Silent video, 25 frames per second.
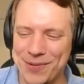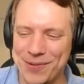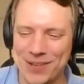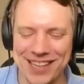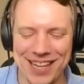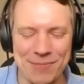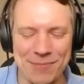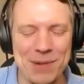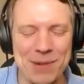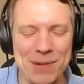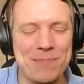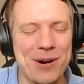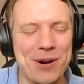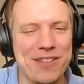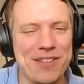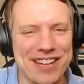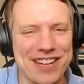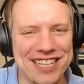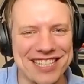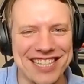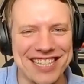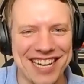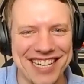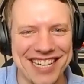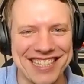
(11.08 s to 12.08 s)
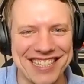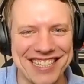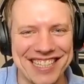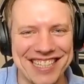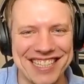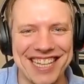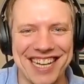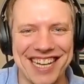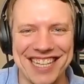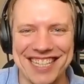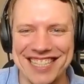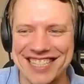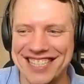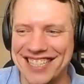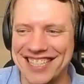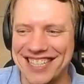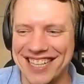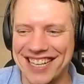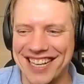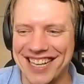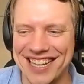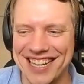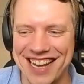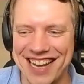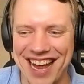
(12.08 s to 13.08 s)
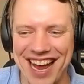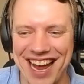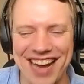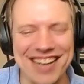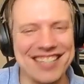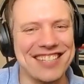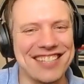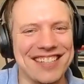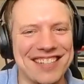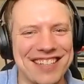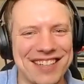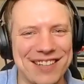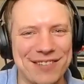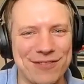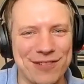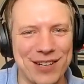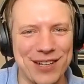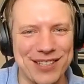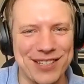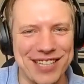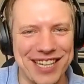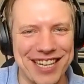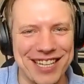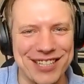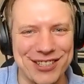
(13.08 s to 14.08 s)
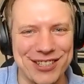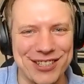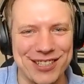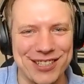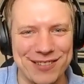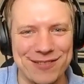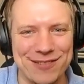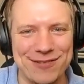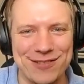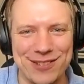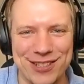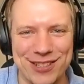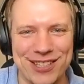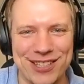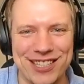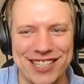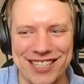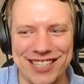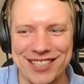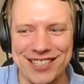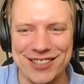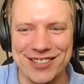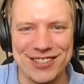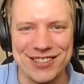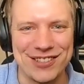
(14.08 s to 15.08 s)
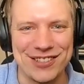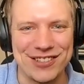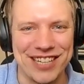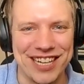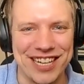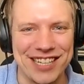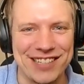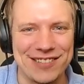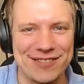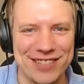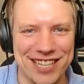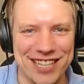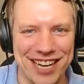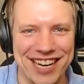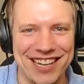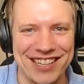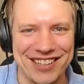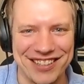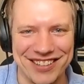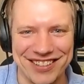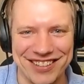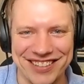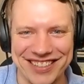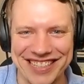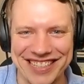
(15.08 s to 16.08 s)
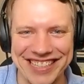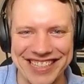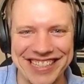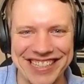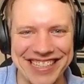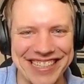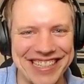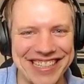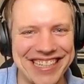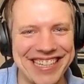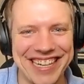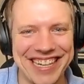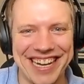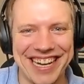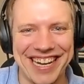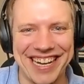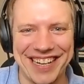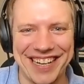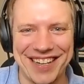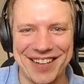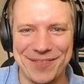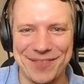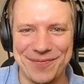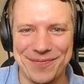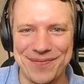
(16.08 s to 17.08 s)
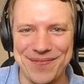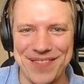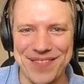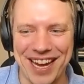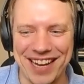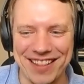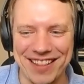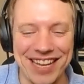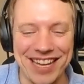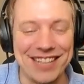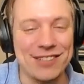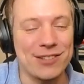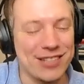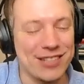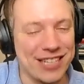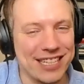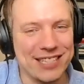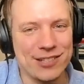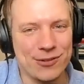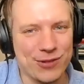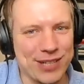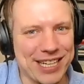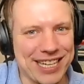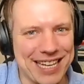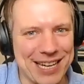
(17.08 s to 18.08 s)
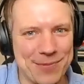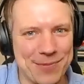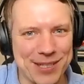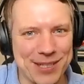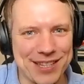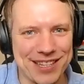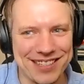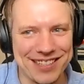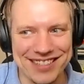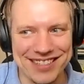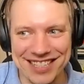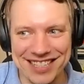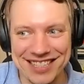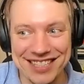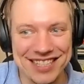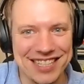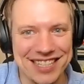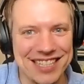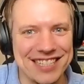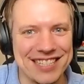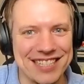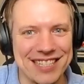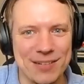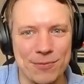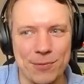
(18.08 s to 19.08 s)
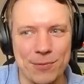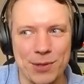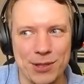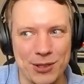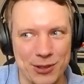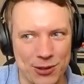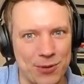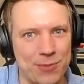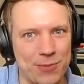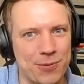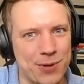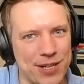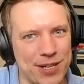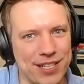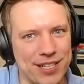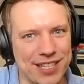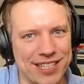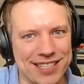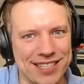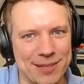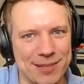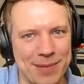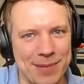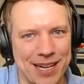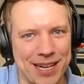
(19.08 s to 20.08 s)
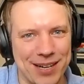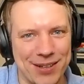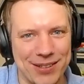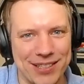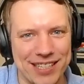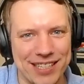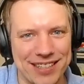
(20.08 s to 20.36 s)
Well, then we're both excited. That's an excellent foundation for a good creative dialogue. And that is really what this is and what your work is about.